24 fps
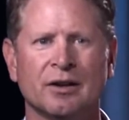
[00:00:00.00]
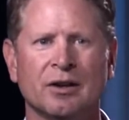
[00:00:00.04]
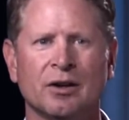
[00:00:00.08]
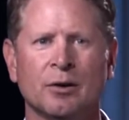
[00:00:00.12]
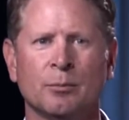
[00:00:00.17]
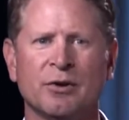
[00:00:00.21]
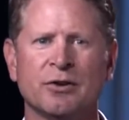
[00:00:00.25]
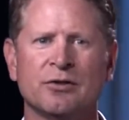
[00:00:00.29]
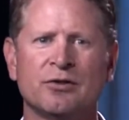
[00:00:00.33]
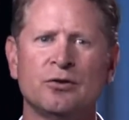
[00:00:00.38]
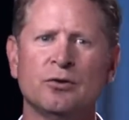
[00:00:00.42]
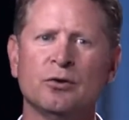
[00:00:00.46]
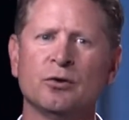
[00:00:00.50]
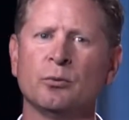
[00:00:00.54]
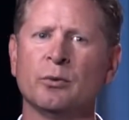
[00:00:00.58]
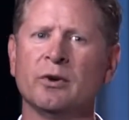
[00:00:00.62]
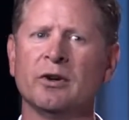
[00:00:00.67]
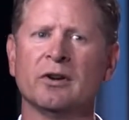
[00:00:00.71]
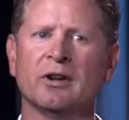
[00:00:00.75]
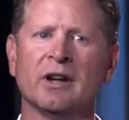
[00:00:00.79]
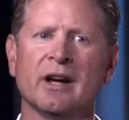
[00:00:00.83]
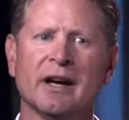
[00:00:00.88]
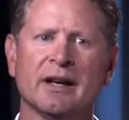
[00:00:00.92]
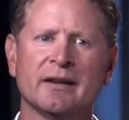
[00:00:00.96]
but soon
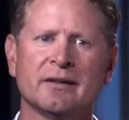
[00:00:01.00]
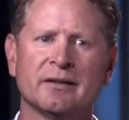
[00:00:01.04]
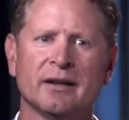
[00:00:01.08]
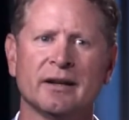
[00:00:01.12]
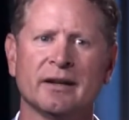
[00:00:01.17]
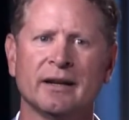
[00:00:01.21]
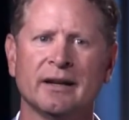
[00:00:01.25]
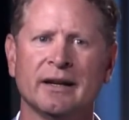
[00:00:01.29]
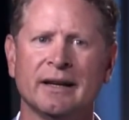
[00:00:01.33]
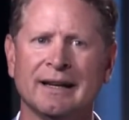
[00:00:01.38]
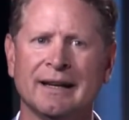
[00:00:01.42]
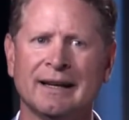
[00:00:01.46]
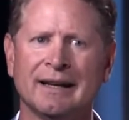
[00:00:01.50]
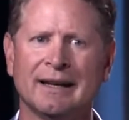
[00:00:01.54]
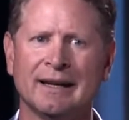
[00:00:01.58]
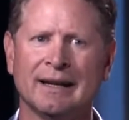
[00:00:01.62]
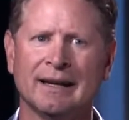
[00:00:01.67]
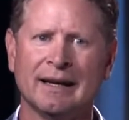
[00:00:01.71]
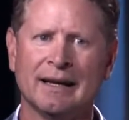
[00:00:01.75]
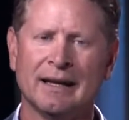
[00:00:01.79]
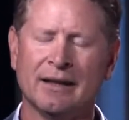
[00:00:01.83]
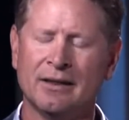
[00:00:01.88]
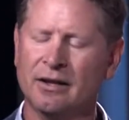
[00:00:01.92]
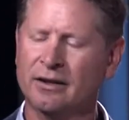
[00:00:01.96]
realized that
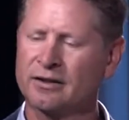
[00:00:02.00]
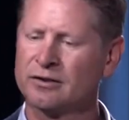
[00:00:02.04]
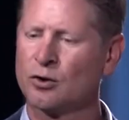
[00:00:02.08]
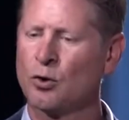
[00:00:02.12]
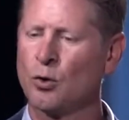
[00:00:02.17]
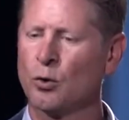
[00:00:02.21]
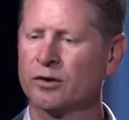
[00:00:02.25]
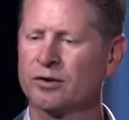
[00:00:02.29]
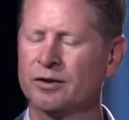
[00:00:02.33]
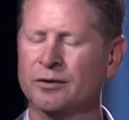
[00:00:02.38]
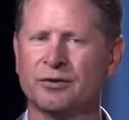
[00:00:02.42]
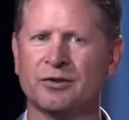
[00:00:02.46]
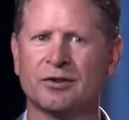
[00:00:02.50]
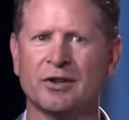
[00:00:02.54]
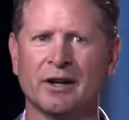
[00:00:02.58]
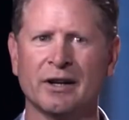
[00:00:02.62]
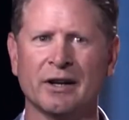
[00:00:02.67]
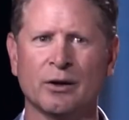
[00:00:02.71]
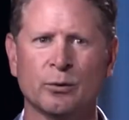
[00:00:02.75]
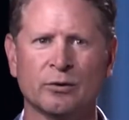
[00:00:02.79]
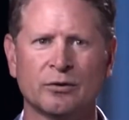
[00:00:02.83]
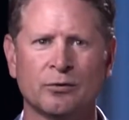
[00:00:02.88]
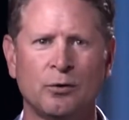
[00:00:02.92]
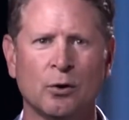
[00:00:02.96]
this course of study
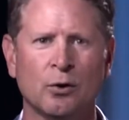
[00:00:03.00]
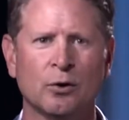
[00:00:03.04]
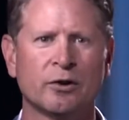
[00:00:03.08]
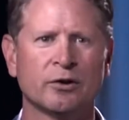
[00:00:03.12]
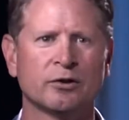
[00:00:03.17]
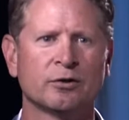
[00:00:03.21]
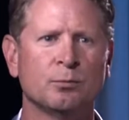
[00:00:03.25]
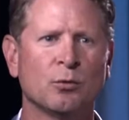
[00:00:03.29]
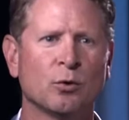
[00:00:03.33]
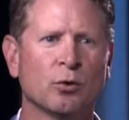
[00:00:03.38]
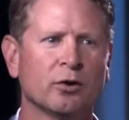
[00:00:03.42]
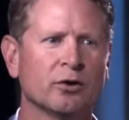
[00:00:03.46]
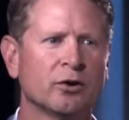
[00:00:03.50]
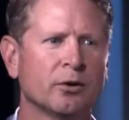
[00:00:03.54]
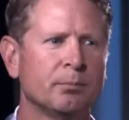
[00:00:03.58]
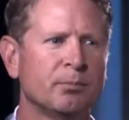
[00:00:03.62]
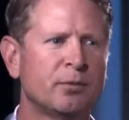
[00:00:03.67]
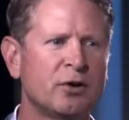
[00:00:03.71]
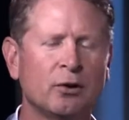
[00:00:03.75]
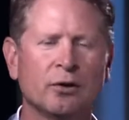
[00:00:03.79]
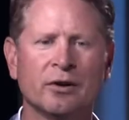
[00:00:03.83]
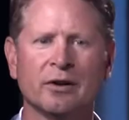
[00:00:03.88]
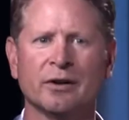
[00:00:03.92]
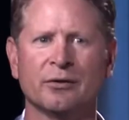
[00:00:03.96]
was focused more on the
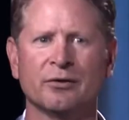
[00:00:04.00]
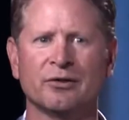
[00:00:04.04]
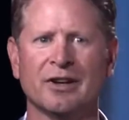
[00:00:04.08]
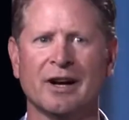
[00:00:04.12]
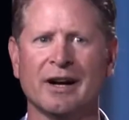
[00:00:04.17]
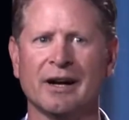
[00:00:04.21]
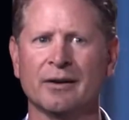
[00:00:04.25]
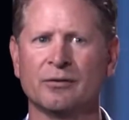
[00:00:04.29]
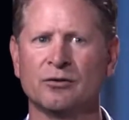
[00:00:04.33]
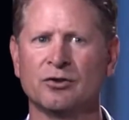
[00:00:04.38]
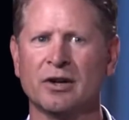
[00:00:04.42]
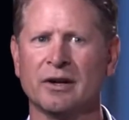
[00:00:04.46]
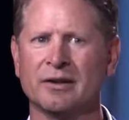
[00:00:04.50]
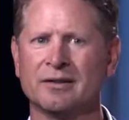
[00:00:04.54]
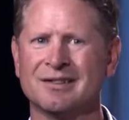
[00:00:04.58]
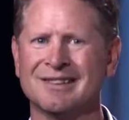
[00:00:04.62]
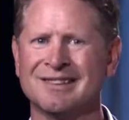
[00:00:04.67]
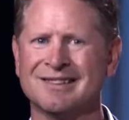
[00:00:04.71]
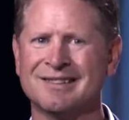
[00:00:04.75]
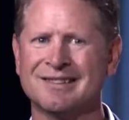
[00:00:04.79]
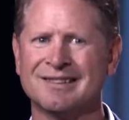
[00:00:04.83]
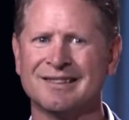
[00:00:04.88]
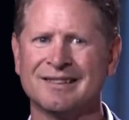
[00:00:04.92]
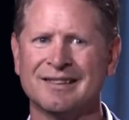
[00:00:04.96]
punitive side of
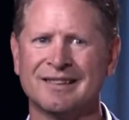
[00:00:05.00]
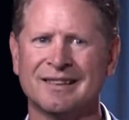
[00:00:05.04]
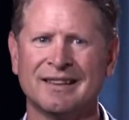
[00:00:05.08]
justice.